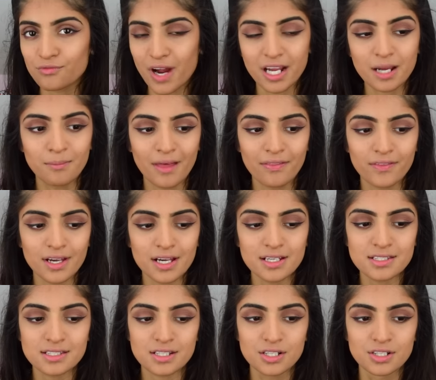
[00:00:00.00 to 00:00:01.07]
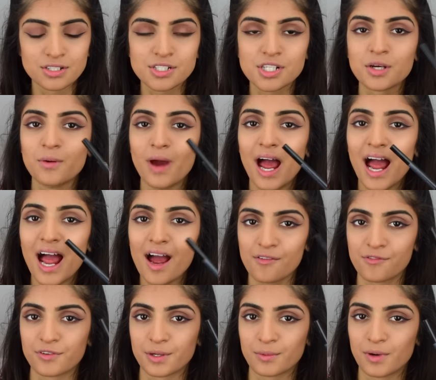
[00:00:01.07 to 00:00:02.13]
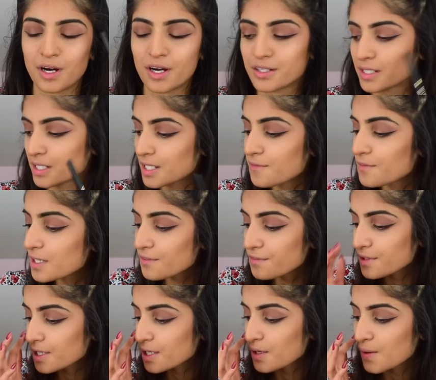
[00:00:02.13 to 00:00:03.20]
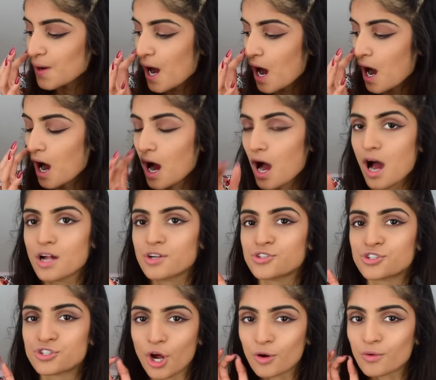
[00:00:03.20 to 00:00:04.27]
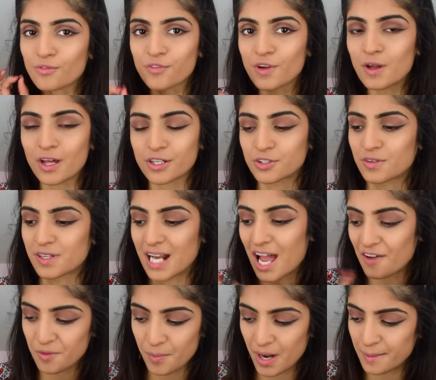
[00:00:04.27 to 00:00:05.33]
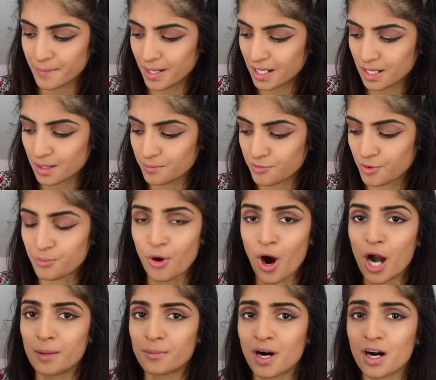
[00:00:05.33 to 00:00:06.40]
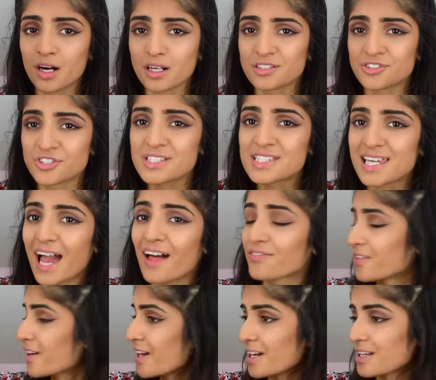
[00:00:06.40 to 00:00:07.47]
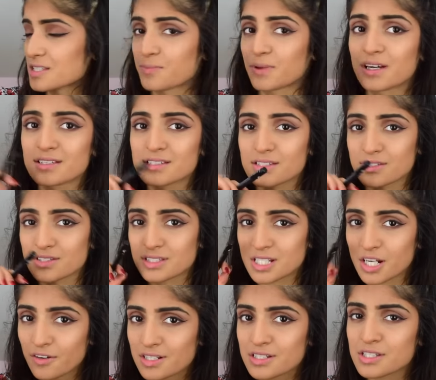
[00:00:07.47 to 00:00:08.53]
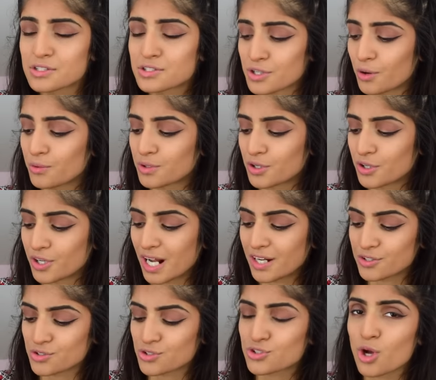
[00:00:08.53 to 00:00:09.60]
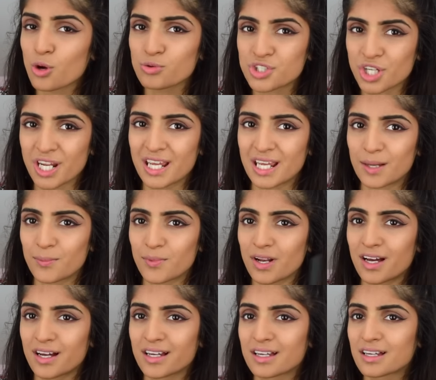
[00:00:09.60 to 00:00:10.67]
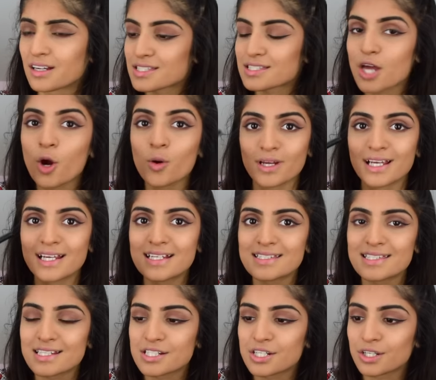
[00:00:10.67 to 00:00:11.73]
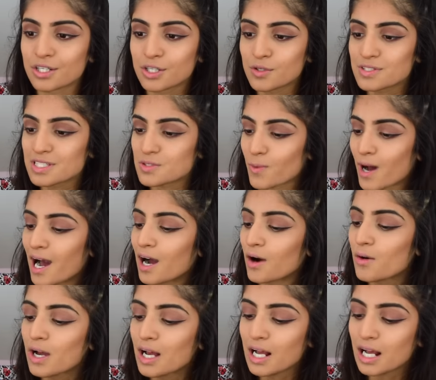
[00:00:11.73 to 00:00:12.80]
Recommend this to everyone. Even if you don't feel like you could ever buy makeup from Primark, just get this because it's seriously so good and it's so cheap, like so easy to use as well.